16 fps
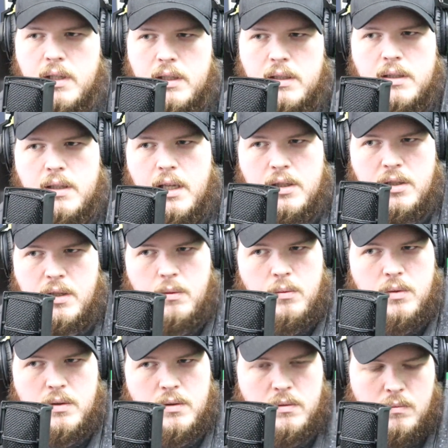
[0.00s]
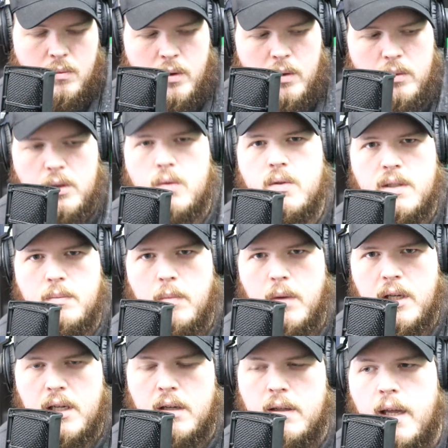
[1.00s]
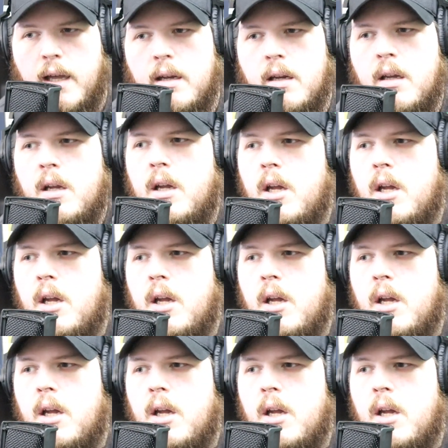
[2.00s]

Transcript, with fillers: Like that shit was, we were losing money on that.